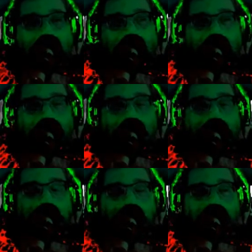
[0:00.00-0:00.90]
Gotta do
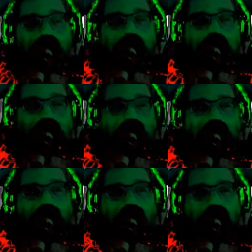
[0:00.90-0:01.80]
something about that. I
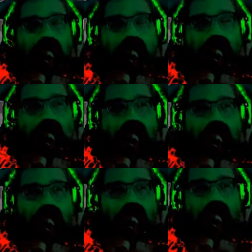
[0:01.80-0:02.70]
better switch on
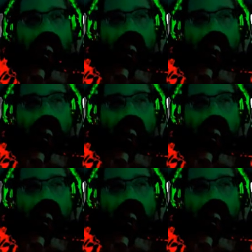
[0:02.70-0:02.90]
over.